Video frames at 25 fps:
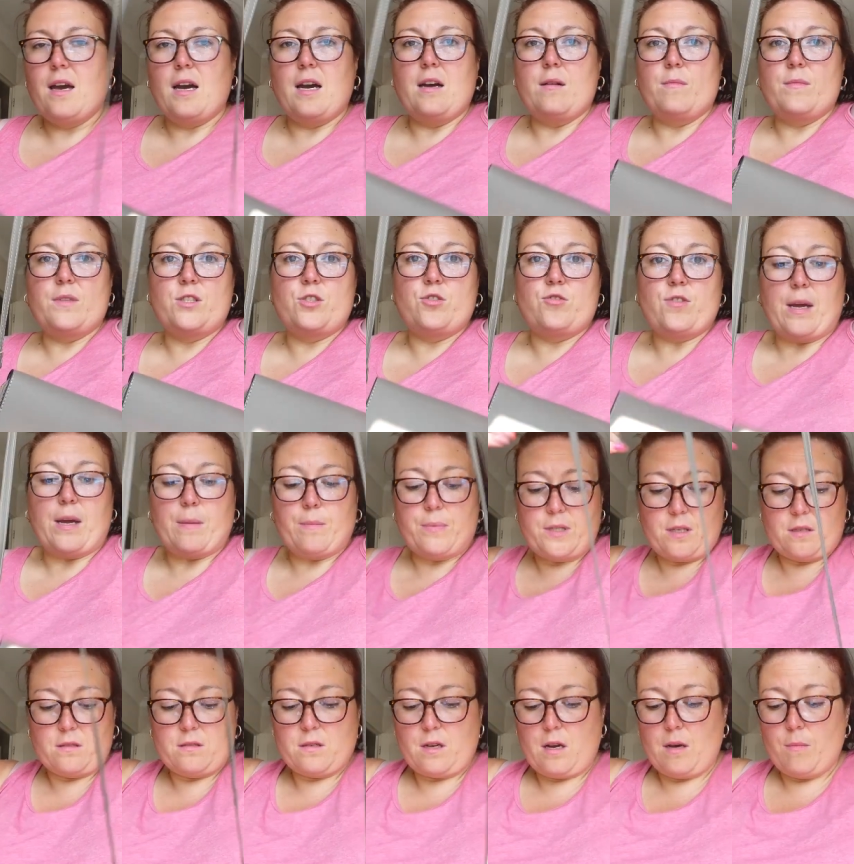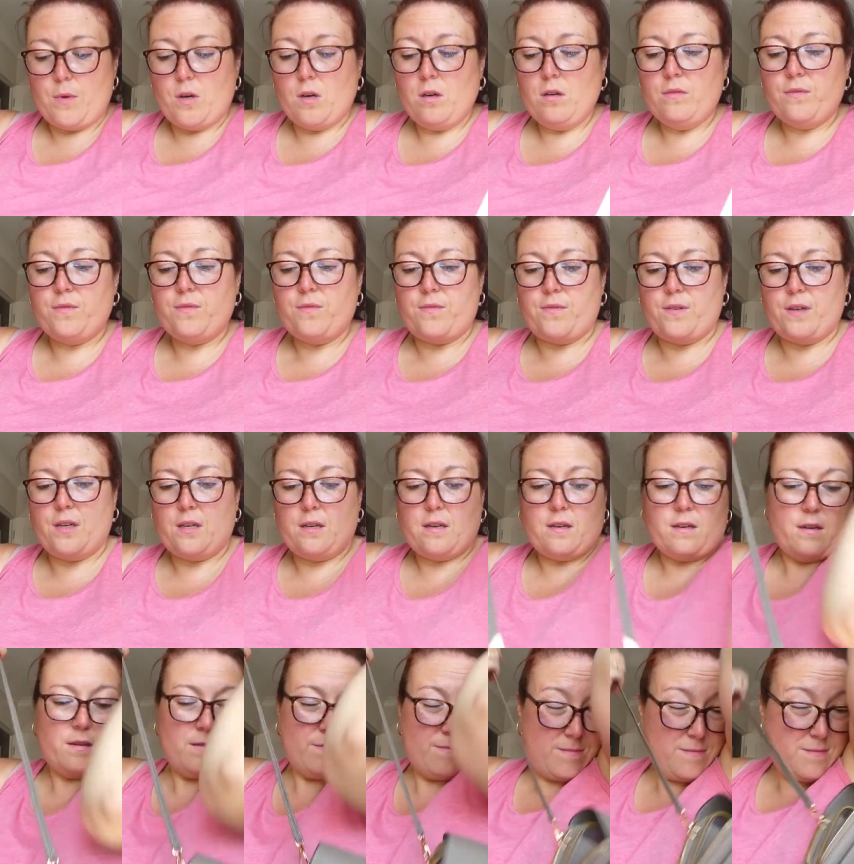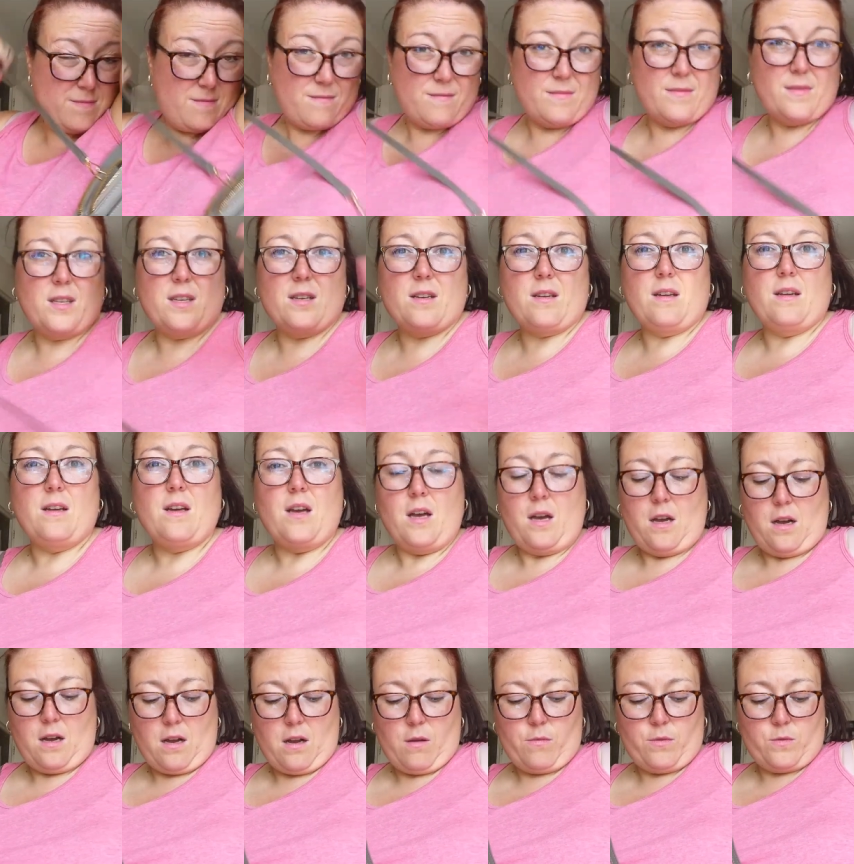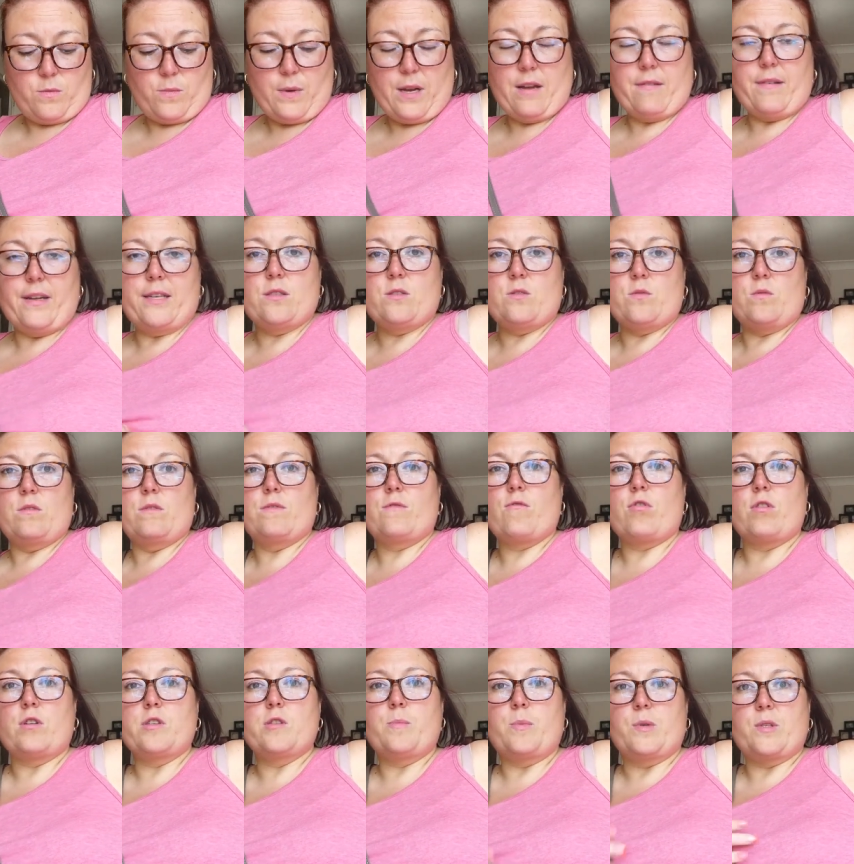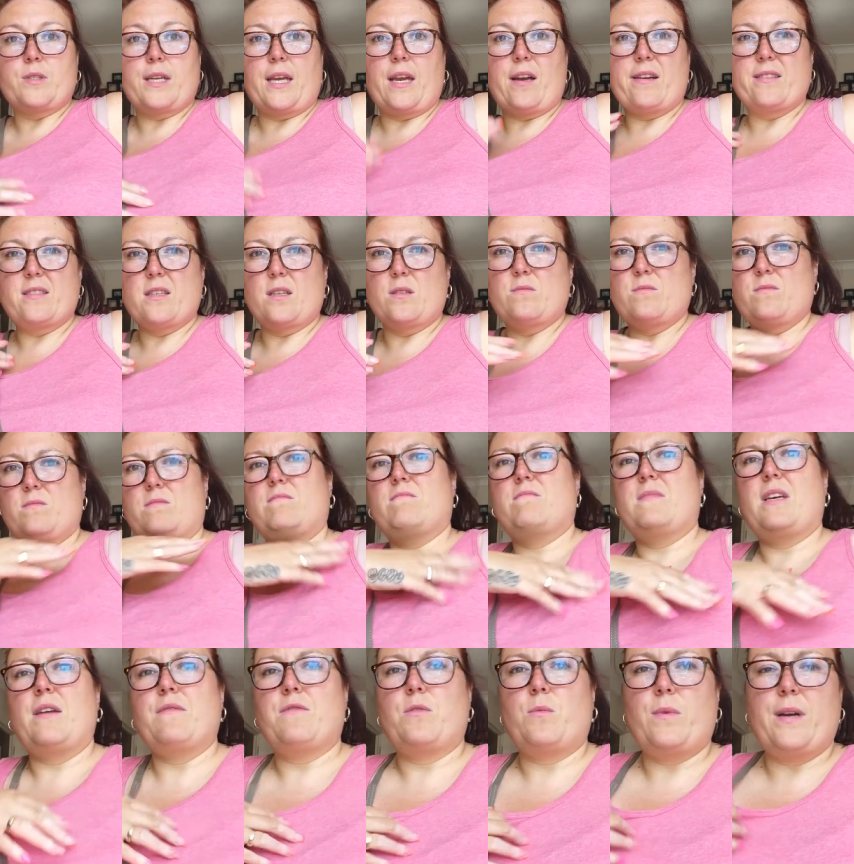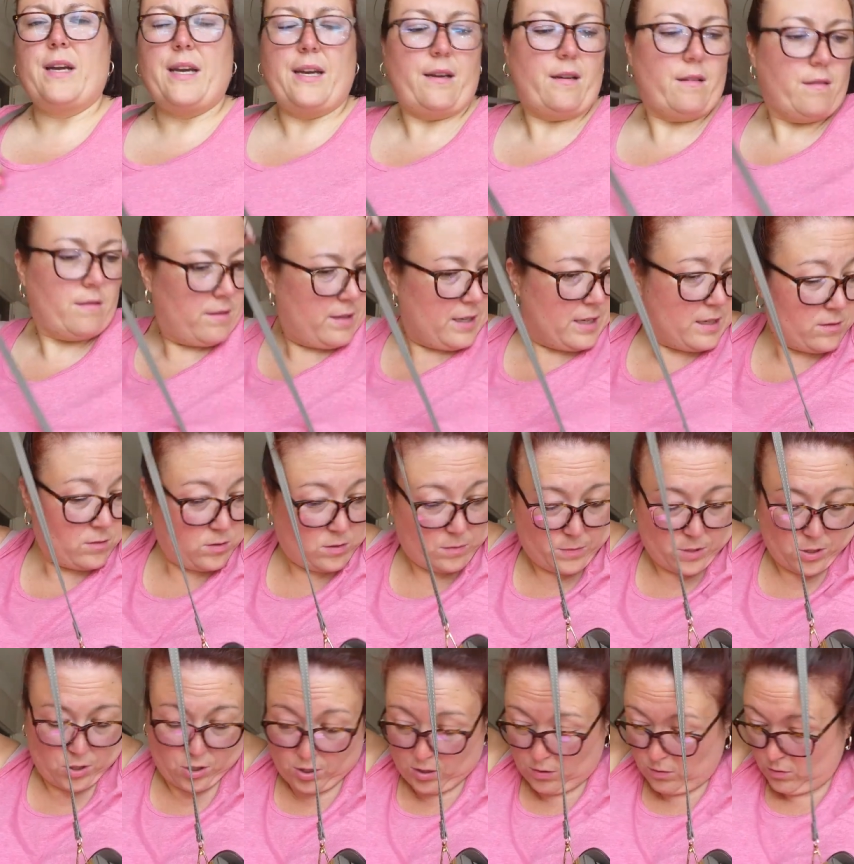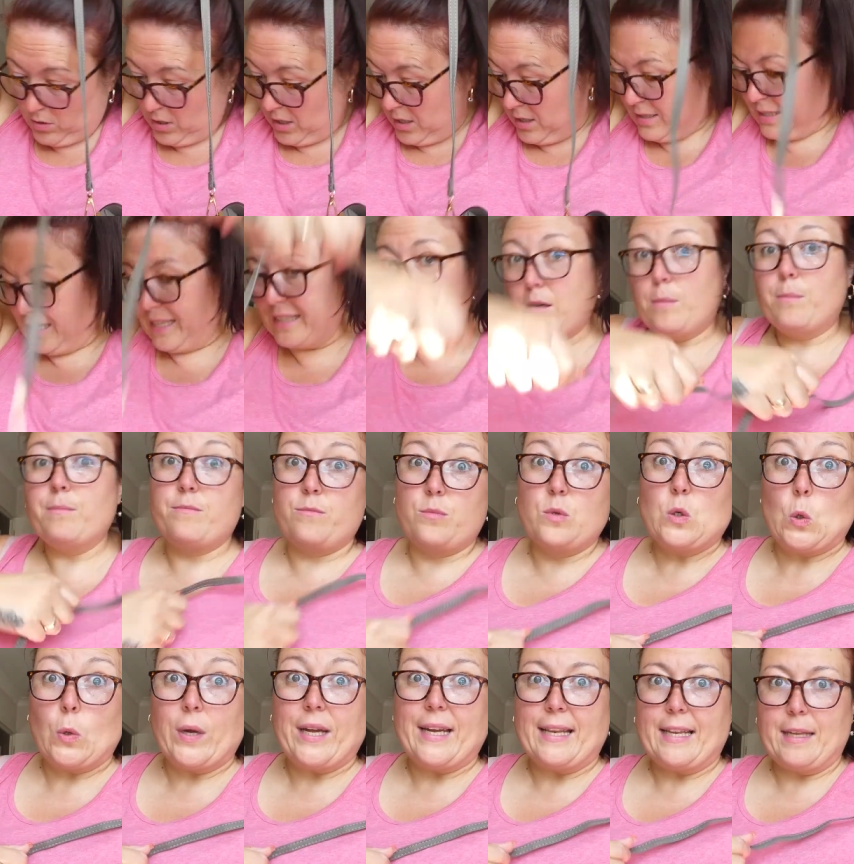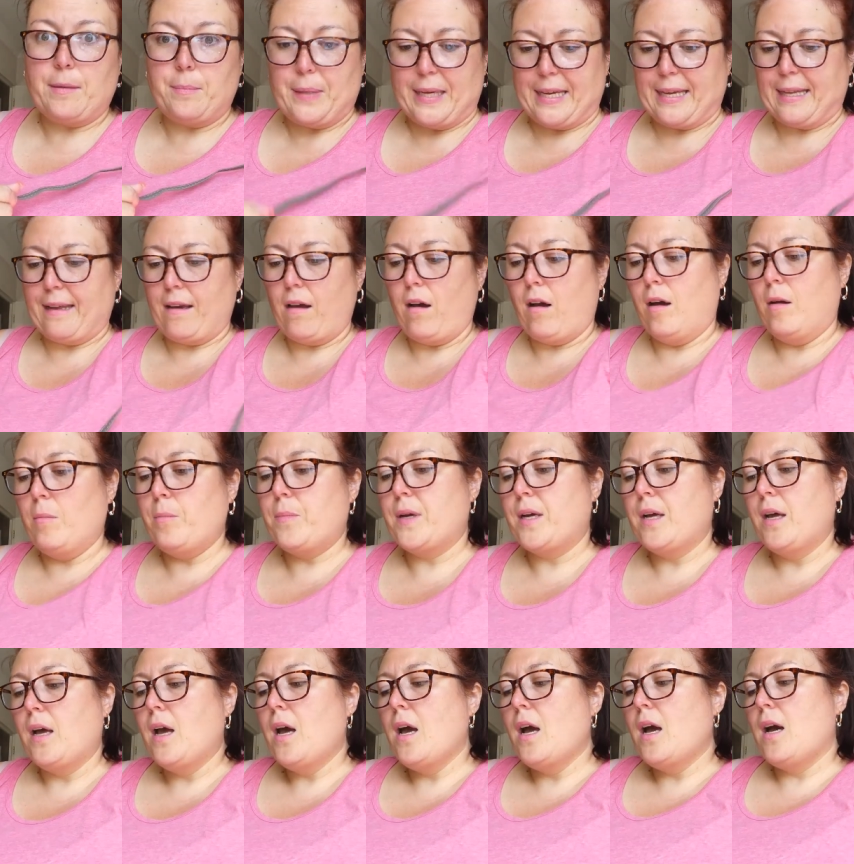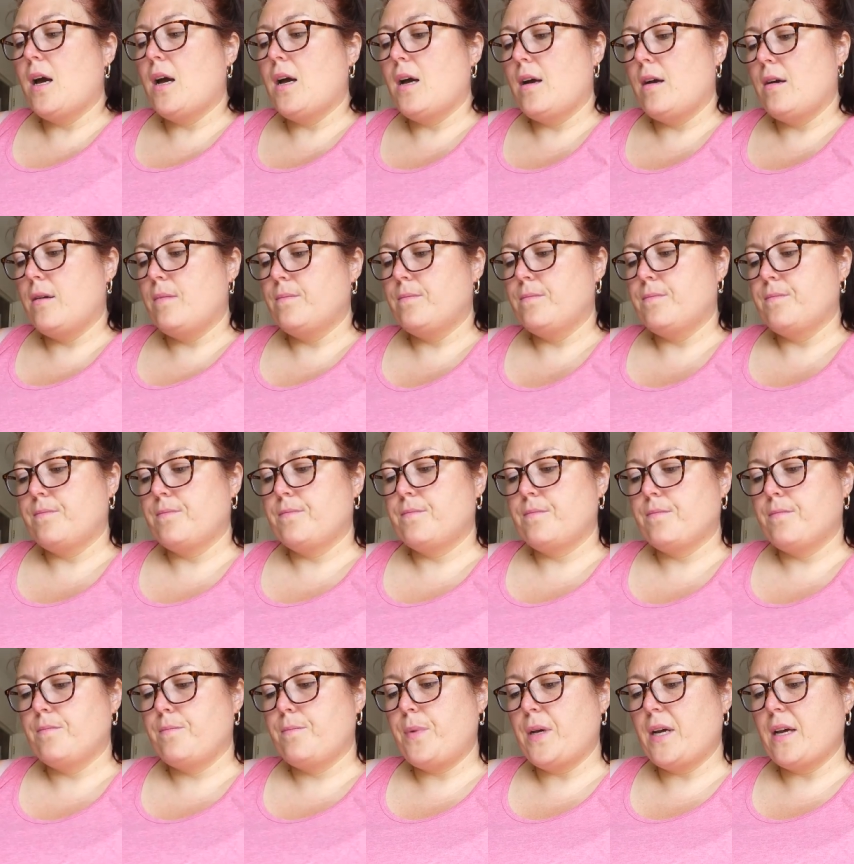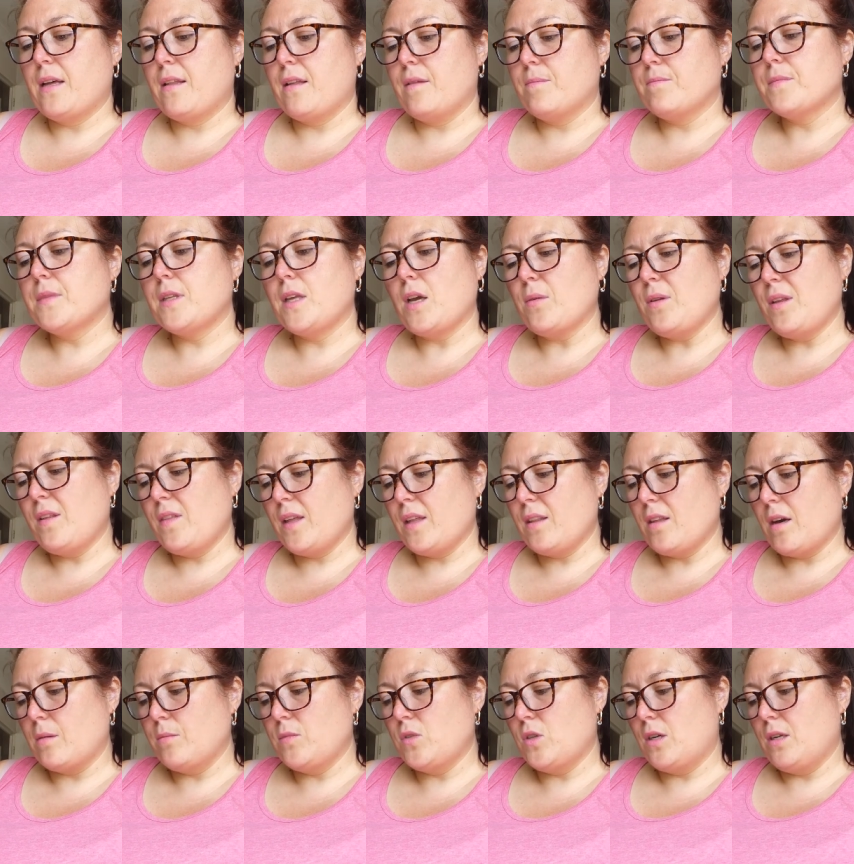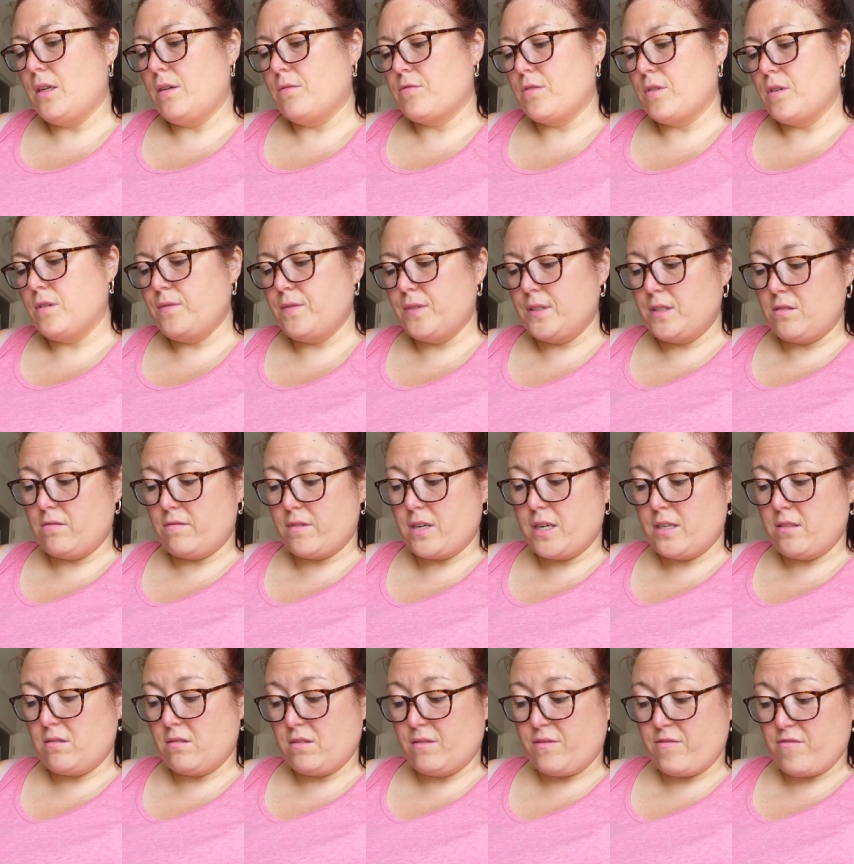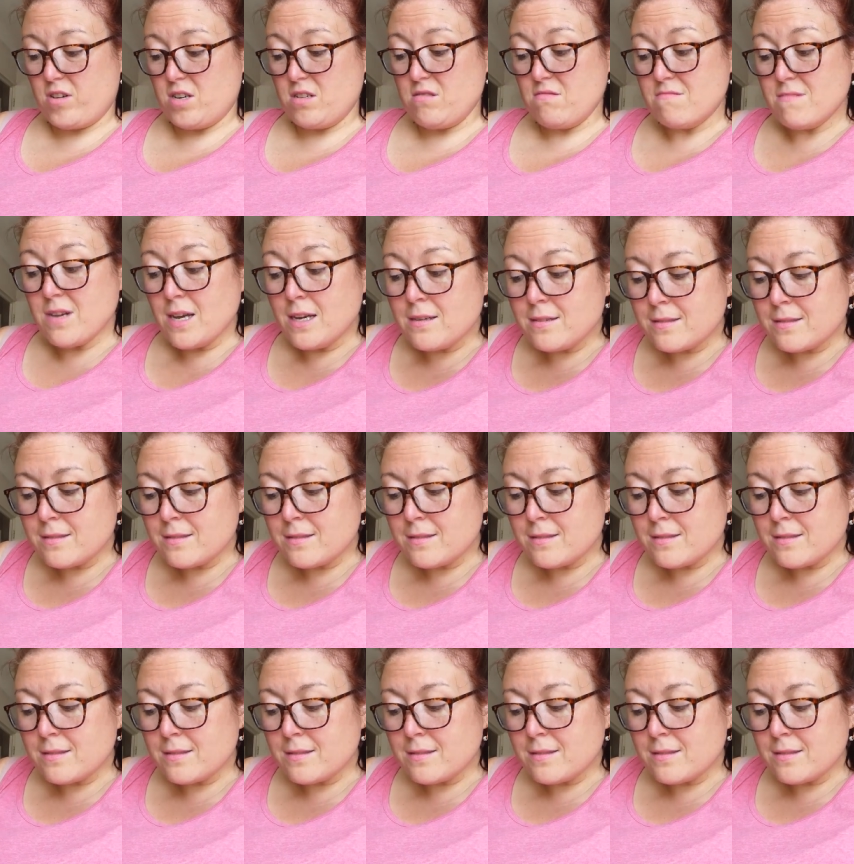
um, the strap does come off um, I would wear it sort of crossbody I don't ever wear things on my shoulder unless I'm quickly picking it up um, but the only thing that I'm not a lover of is the writing on the front